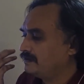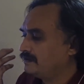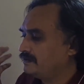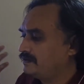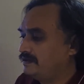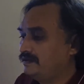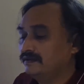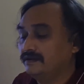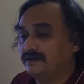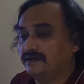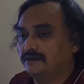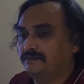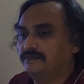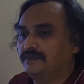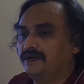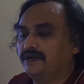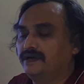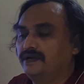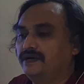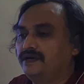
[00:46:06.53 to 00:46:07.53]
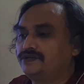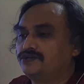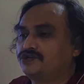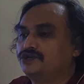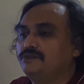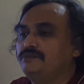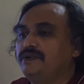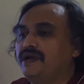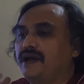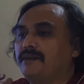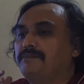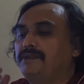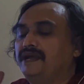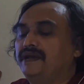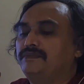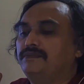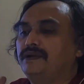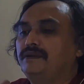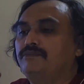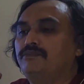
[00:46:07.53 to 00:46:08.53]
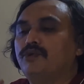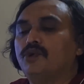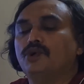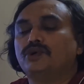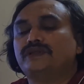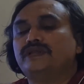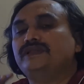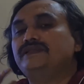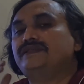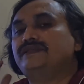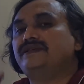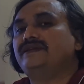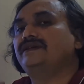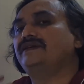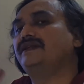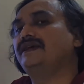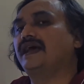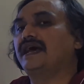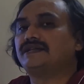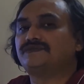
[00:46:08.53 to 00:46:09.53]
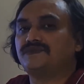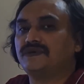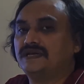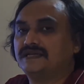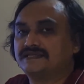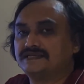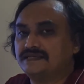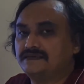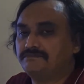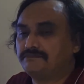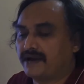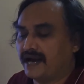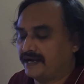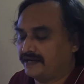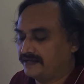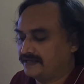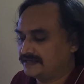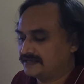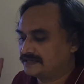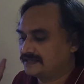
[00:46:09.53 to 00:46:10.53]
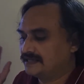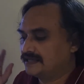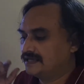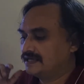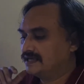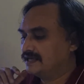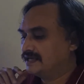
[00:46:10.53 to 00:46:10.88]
theorem, it should be applicable both in theory as well as in practice.